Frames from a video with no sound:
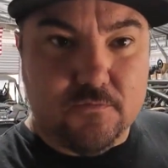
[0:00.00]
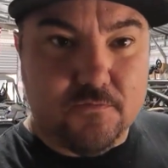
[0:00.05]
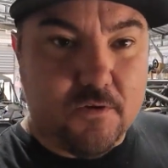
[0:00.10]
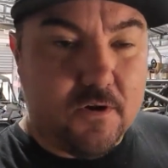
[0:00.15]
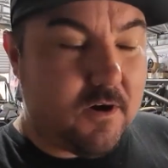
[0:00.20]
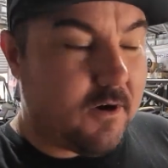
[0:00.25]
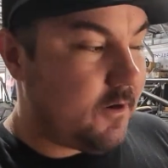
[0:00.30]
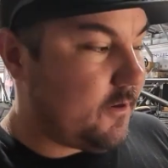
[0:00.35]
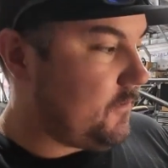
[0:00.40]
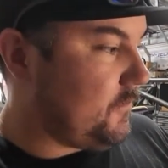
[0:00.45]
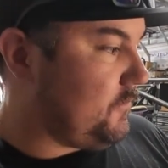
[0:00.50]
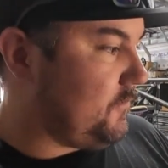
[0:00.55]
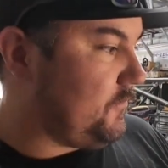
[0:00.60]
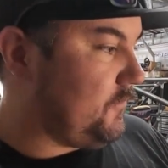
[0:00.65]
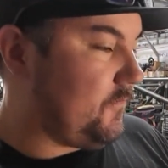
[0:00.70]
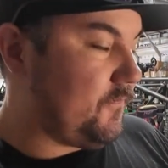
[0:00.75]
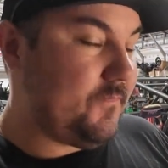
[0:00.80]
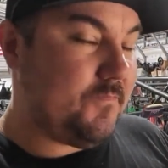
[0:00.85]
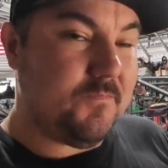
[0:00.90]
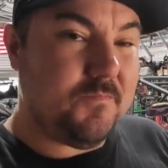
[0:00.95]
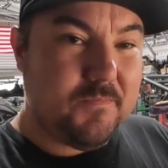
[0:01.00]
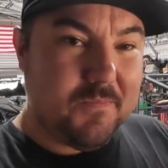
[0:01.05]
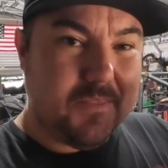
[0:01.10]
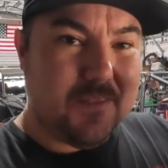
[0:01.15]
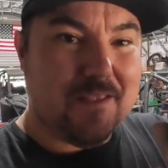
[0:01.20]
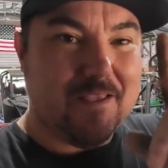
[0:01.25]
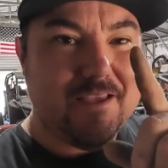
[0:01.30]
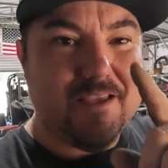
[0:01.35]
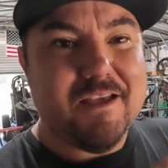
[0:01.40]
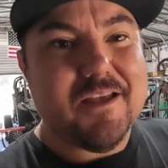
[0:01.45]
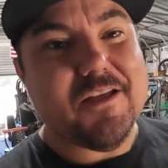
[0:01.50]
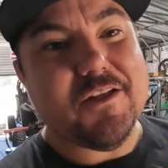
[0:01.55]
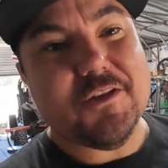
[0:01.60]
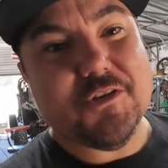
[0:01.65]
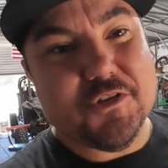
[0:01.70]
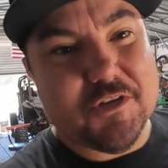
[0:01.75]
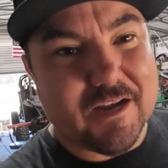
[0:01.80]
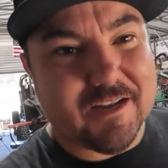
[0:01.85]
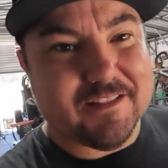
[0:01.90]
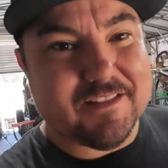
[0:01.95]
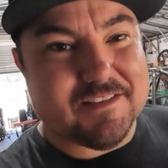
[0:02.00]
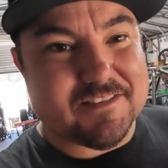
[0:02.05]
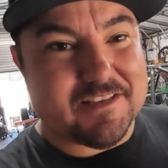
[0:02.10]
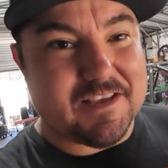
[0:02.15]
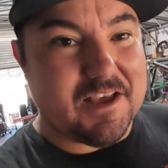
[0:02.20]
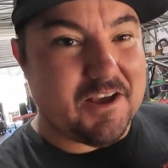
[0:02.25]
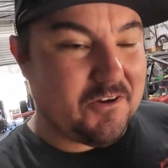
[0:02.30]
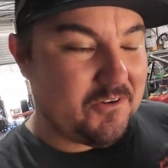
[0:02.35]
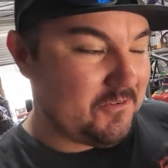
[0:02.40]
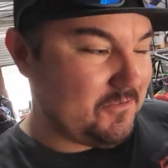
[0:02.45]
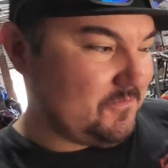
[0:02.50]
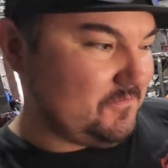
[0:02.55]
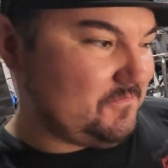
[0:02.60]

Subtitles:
far. Check this out.